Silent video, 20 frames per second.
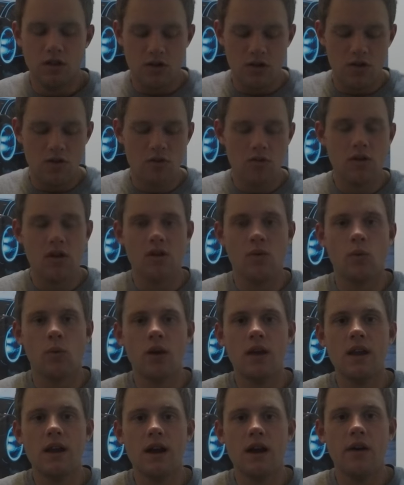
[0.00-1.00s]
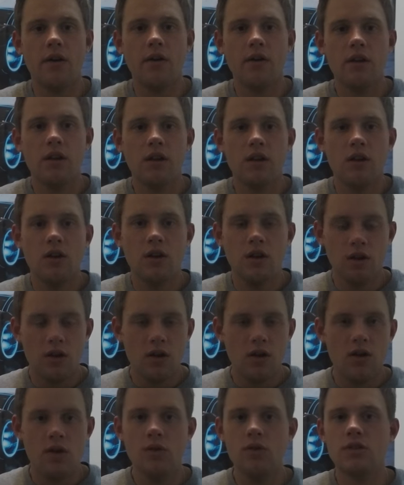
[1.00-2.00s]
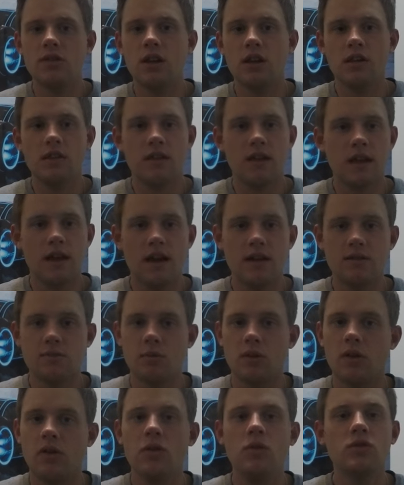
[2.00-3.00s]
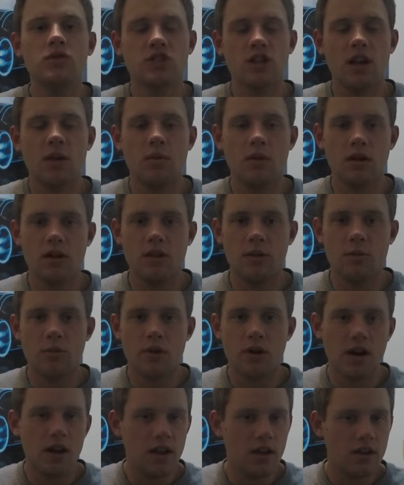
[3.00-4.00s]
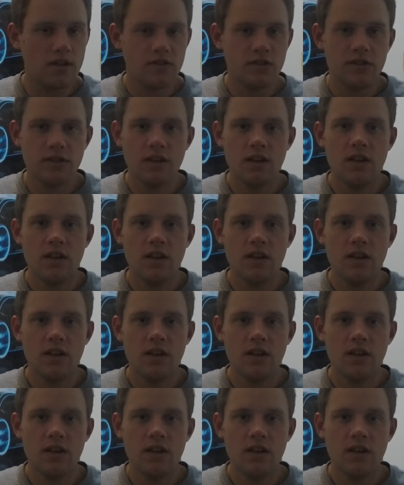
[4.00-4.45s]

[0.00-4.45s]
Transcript: you get to weed out who's hitting the gas pedal and who's slamming on the brakes.